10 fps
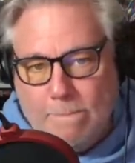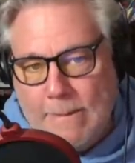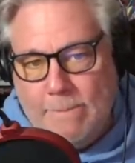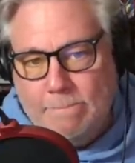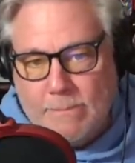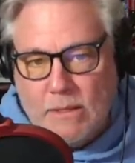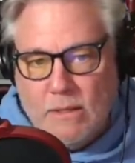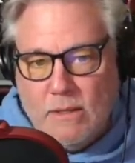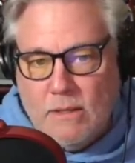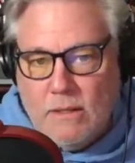Nah.
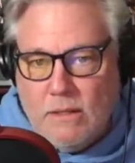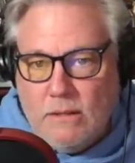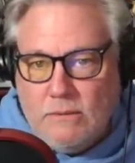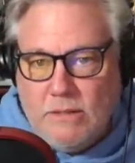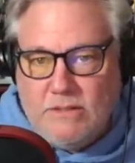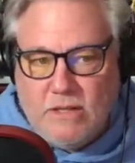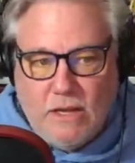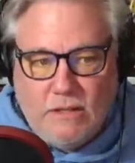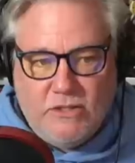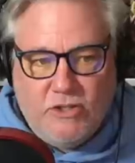Let's
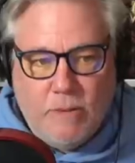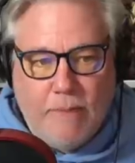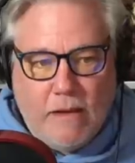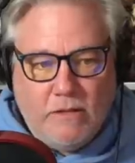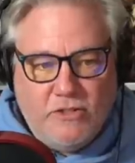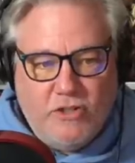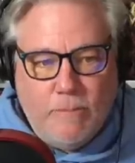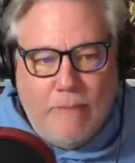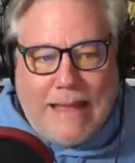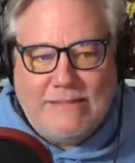jump out. Let's
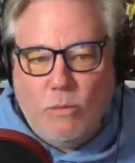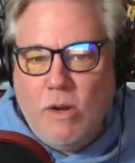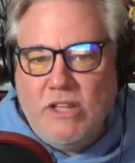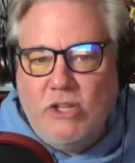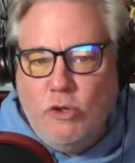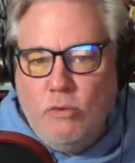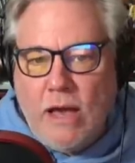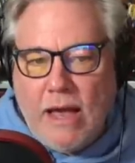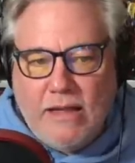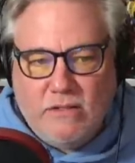jump back to what you
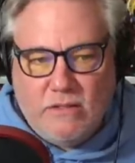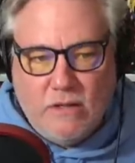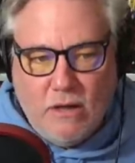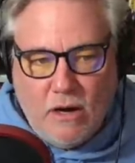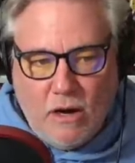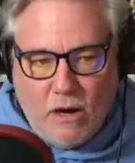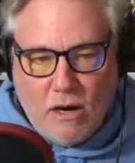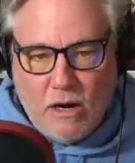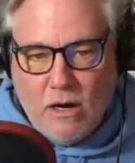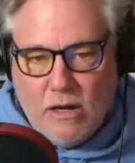guys
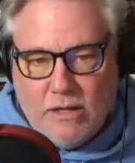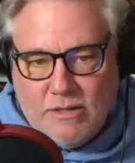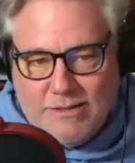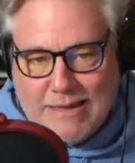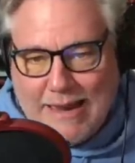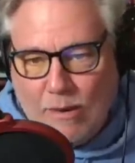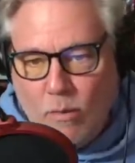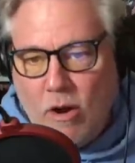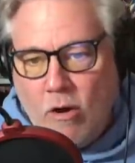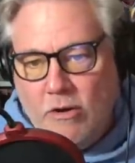are saying.
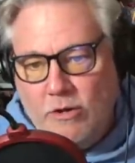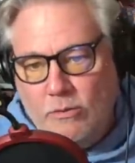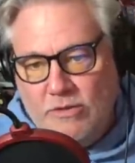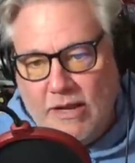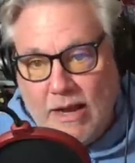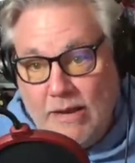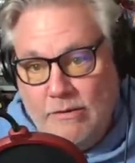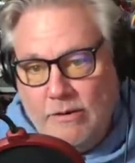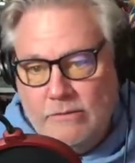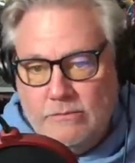What are you saying? I
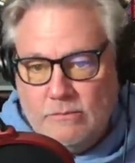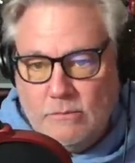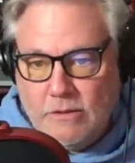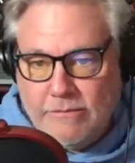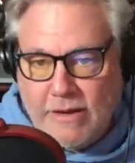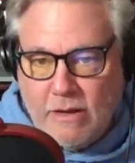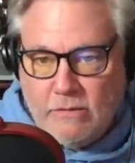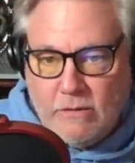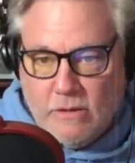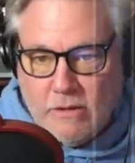don't know. We're going to find out.
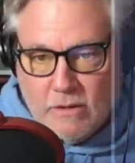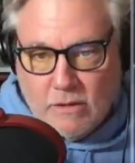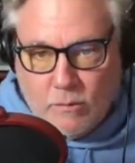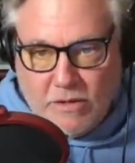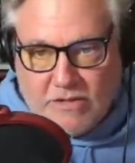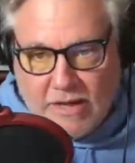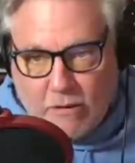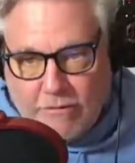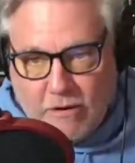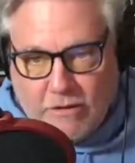What are you saying
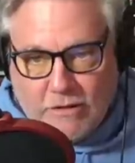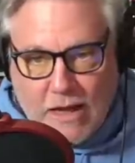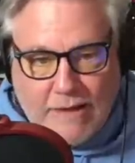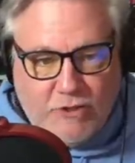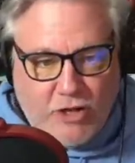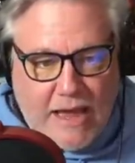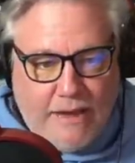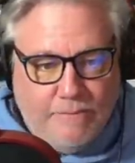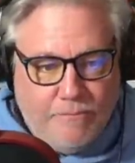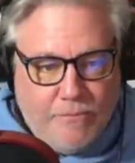over there in the live chat?